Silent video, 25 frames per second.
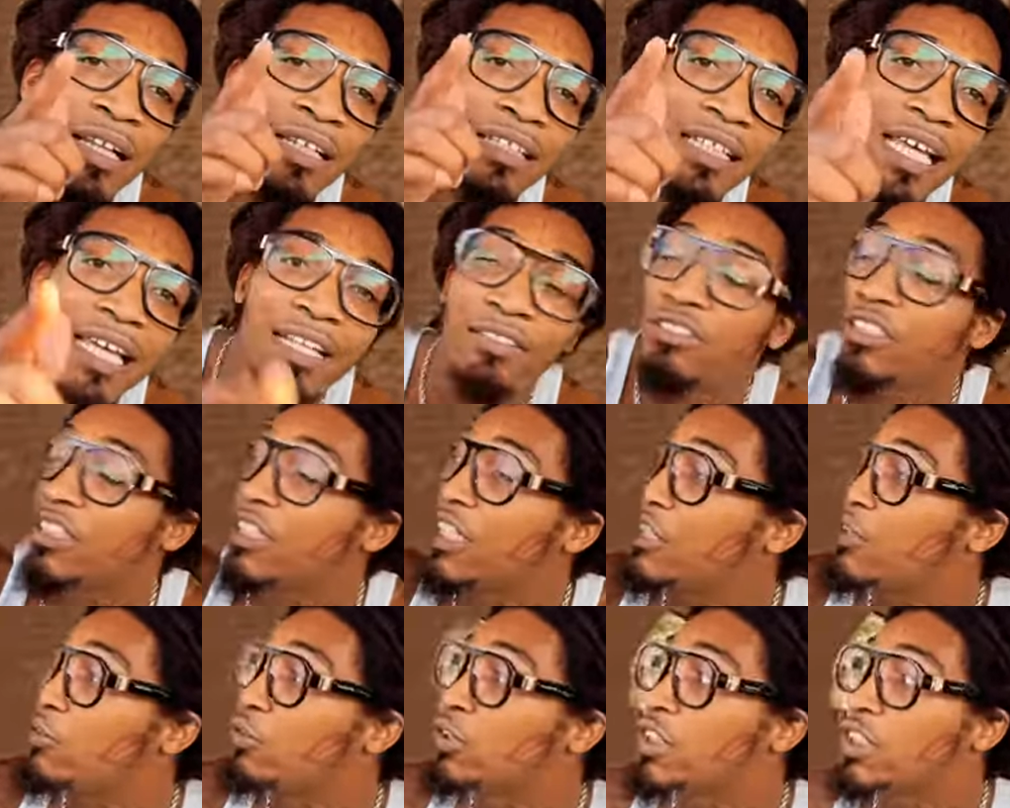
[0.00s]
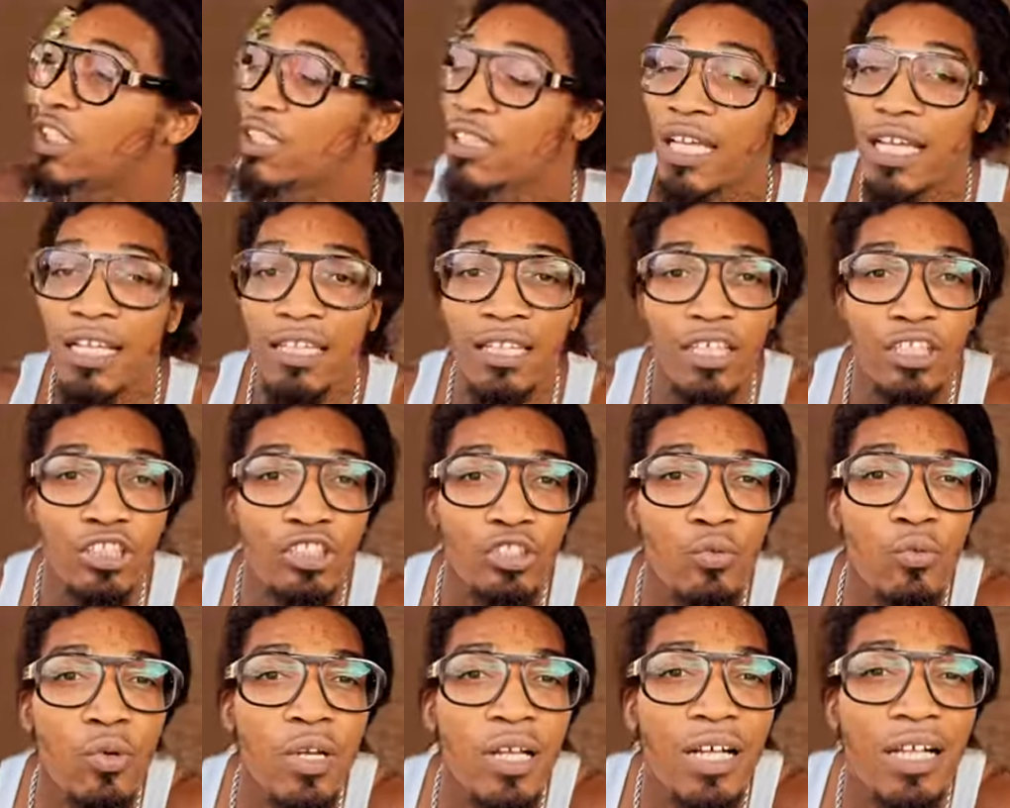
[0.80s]
I like learning.
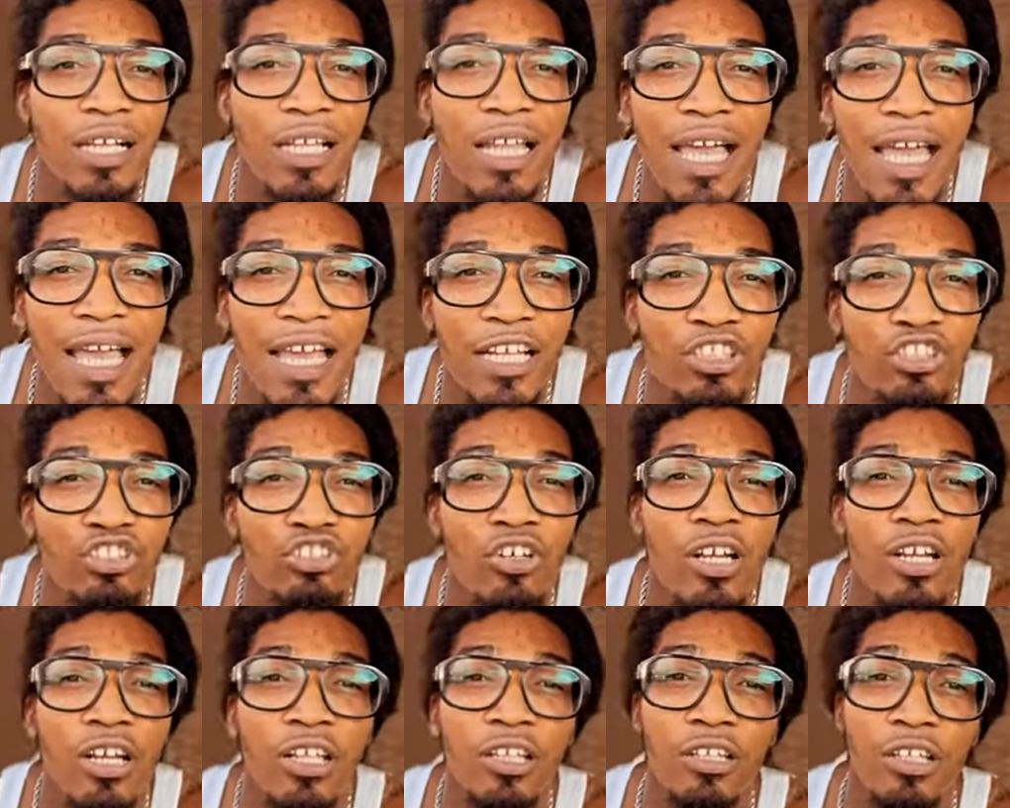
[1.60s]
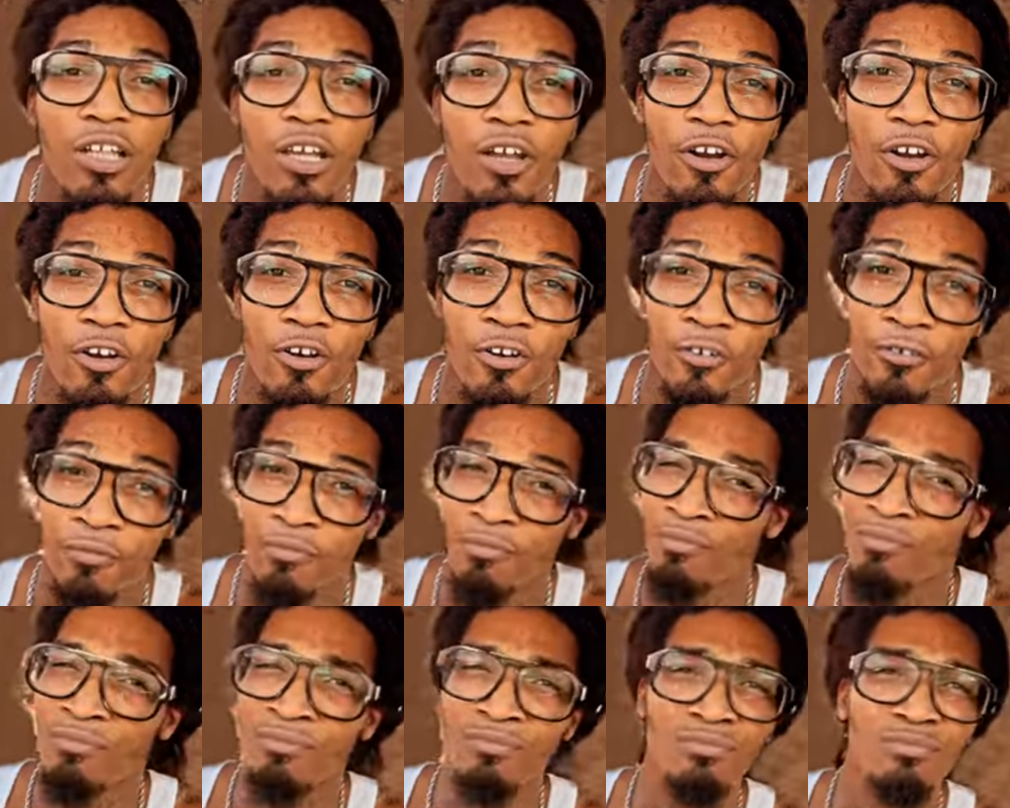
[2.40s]
Your mans and them come throw books
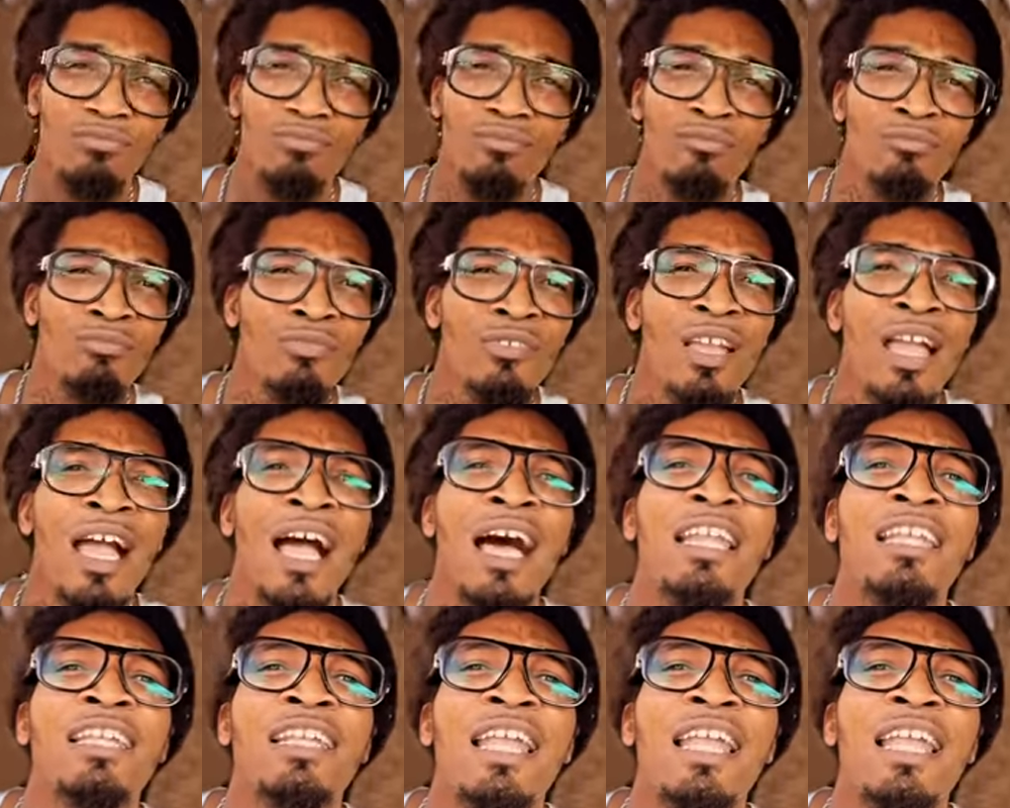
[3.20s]
at your teacher.